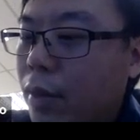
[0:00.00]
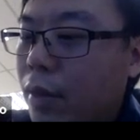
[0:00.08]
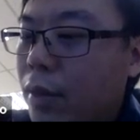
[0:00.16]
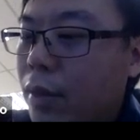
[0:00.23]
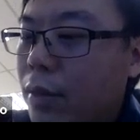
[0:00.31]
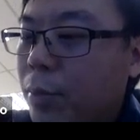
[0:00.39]

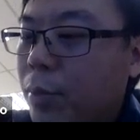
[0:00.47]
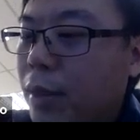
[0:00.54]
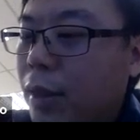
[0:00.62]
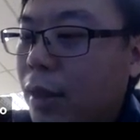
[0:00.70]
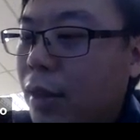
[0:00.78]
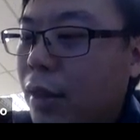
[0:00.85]
this
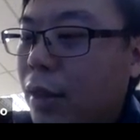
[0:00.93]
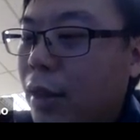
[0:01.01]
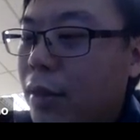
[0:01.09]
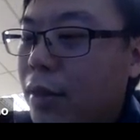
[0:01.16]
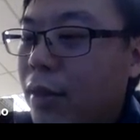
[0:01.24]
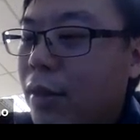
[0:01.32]
Bianchi
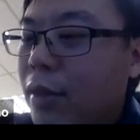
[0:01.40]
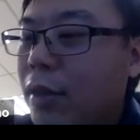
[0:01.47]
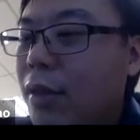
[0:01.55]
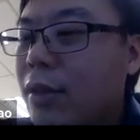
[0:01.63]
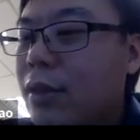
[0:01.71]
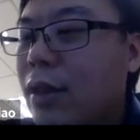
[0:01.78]

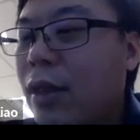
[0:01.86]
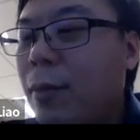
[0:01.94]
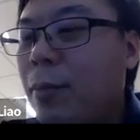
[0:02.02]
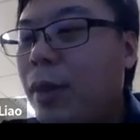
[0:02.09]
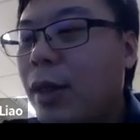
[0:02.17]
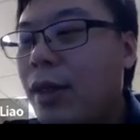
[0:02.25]
identity,
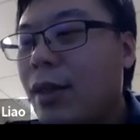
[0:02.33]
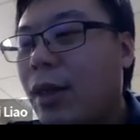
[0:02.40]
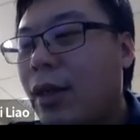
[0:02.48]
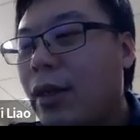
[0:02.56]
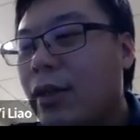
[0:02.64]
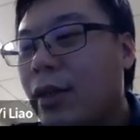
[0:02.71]
second Bianchi
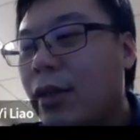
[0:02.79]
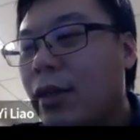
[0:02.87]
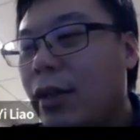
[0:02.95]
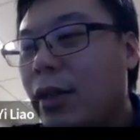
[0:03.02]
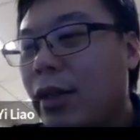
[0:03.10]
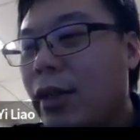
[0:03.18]

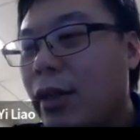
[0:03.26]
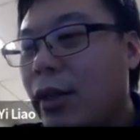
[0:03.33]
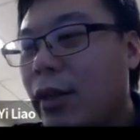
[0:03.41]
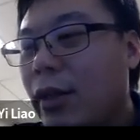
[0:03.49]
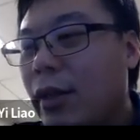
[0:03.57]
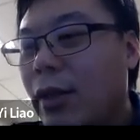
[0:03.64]
identity.
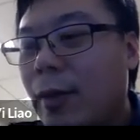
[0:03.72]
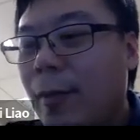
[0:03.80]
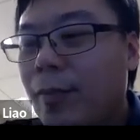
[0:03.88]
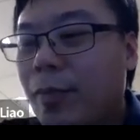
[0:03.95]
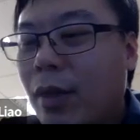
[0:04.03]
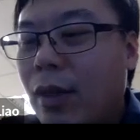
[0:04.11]

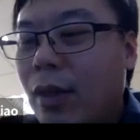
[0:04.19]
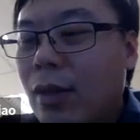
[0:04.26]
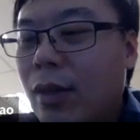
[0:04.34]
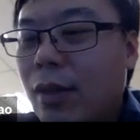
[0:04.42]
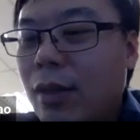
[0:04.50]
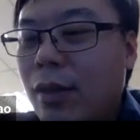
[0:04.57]

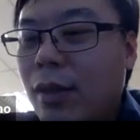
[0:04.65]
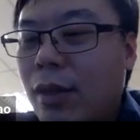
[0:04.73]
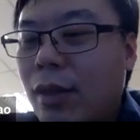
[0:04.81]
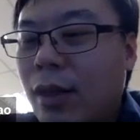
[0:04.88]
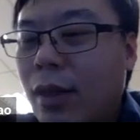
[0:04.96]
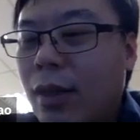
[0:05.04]
So,
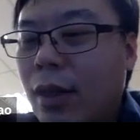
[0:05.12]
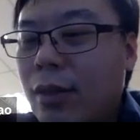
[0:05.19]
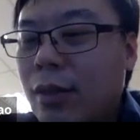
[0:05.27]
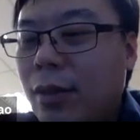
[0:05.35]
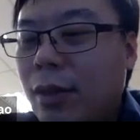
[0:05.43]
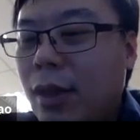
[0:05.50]
and
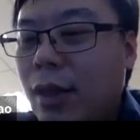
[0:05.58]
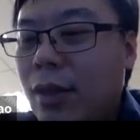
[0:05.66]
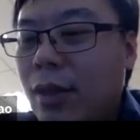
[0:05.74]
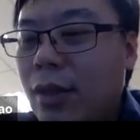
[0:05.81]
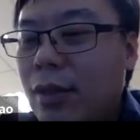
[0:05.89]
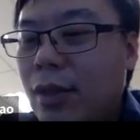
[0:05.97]
that's why
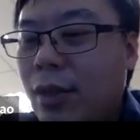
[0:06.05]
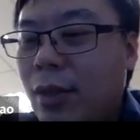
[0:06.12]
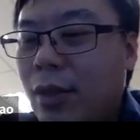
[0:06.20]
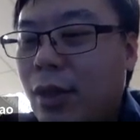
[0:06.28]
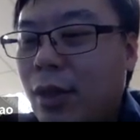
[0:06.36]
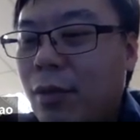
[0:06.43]
this
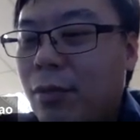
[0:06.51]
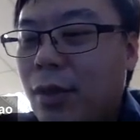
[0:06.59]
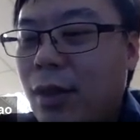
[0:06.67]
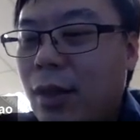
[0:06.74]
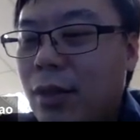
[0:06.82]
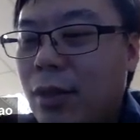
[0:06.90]
called curve.
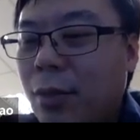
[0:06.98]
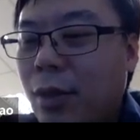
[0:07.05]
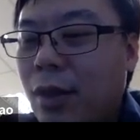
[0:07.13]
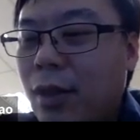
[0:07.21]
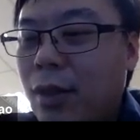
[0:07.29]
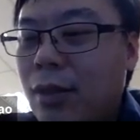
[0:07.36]
This
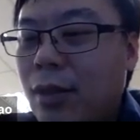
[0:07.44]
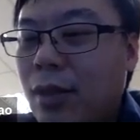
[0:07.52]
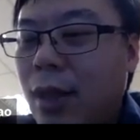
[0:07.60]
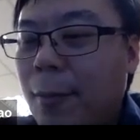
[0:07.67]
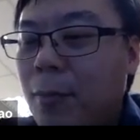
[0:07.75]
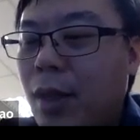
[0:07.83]
when this
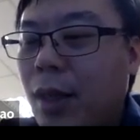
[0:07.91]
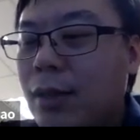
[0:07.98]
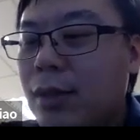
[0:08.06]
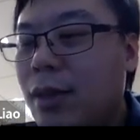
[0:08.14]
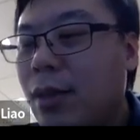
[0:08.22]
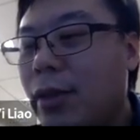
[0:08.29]

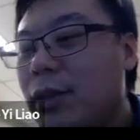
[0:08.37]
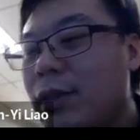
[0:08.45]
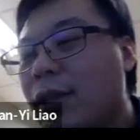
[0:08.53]
lambda zero is